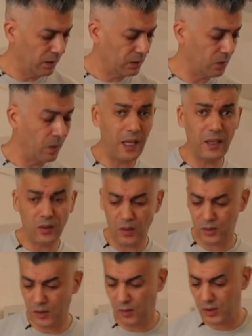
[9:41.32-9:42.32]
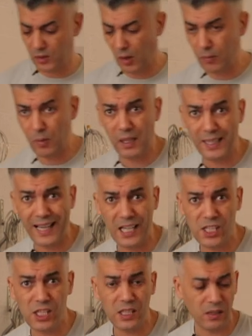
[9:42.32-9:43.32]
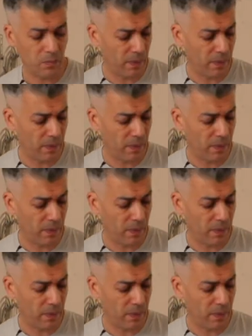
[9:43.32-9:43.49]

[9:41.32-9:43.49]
So what that does, it will stop the milk catching the